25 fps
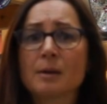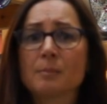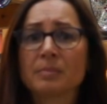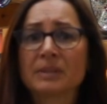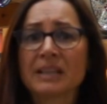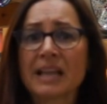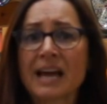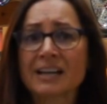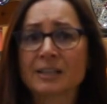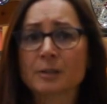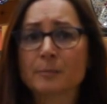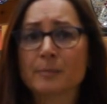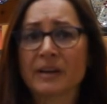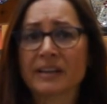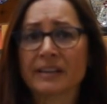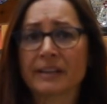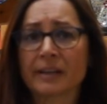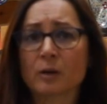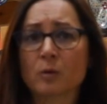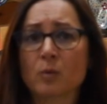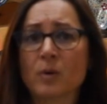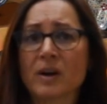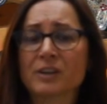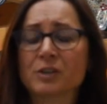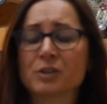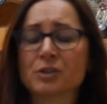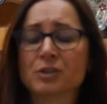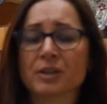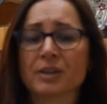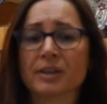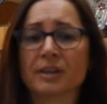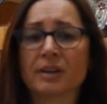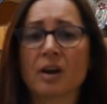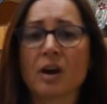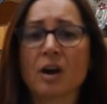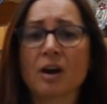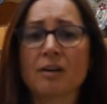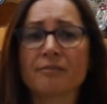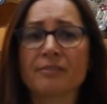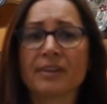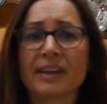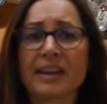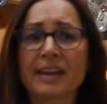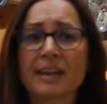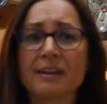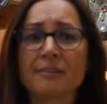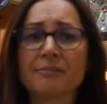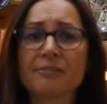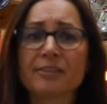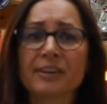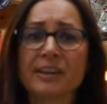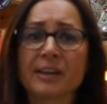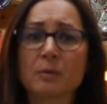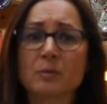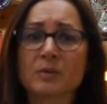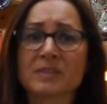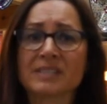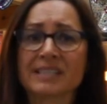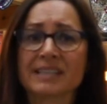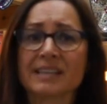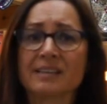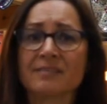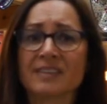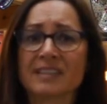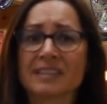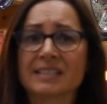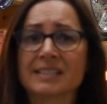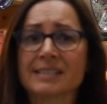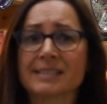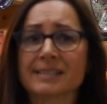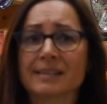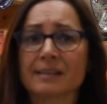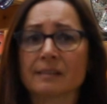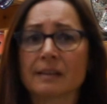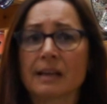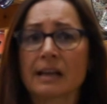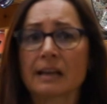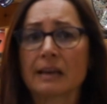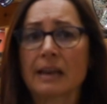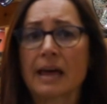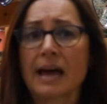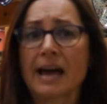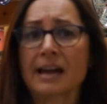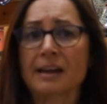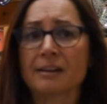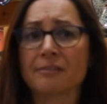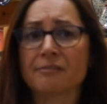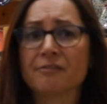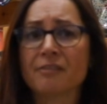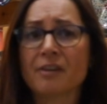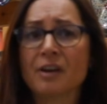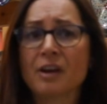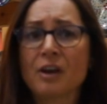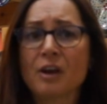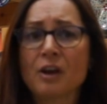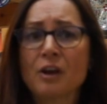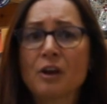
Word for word: plagued by the question of if he was even still alive.